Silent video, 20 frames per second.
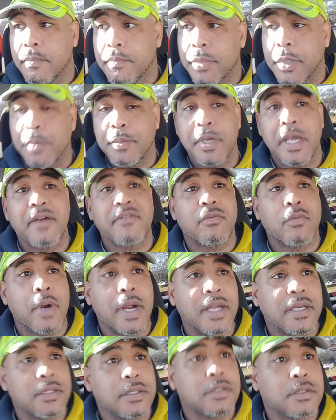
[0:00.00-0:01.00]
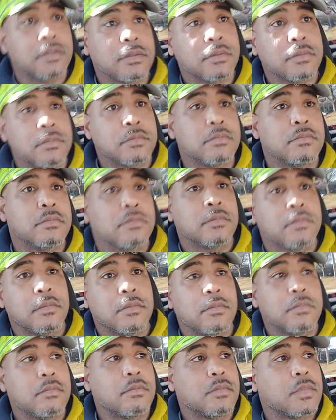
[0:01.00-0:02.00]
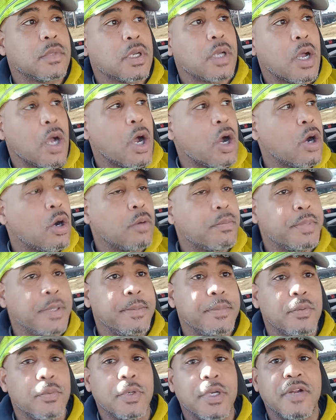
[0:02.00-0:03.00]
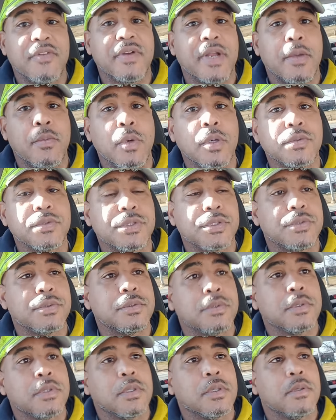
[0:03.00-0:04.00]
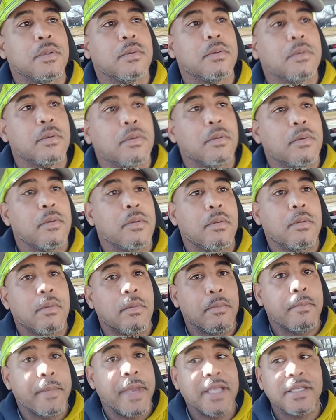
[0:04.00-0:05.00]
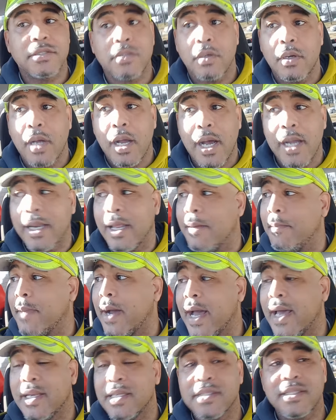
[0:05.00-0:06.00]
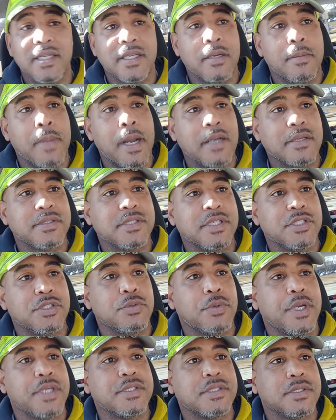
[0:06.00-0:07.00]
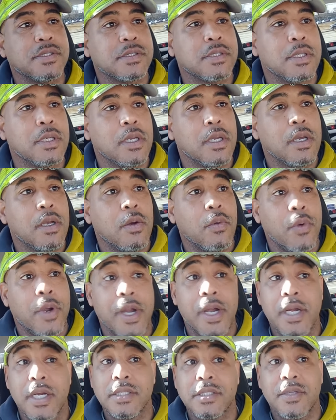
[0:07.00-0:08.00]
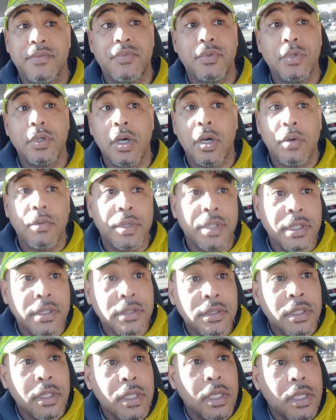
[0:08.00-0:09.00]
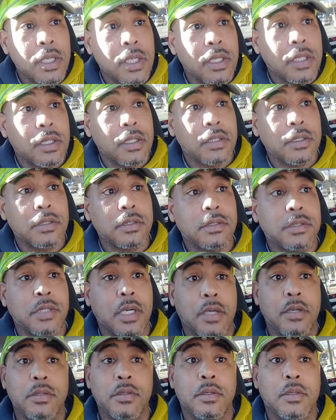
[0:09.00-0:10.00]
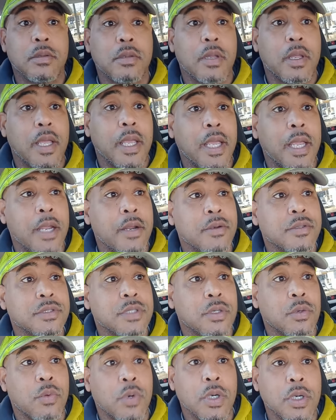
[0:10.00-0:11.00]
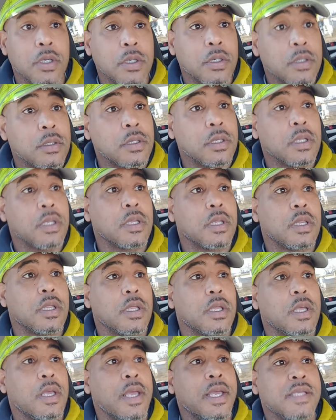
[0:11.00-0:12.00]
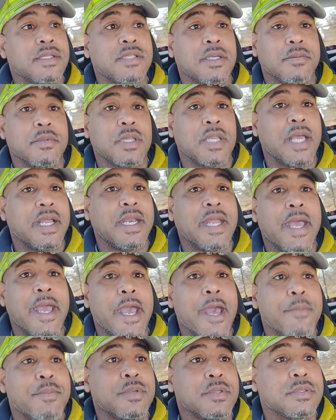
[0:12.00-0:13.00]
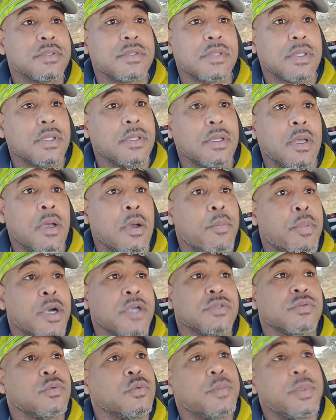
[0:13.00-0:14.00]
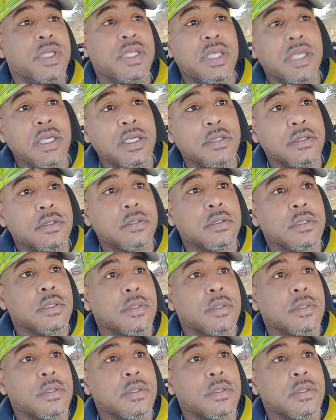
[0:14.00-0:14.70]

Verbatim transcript: people have a right to call people whatever they want to based on how their mind is set about situations. Whereas if you go in certain areas of the world and something like that happens, a person will be killed.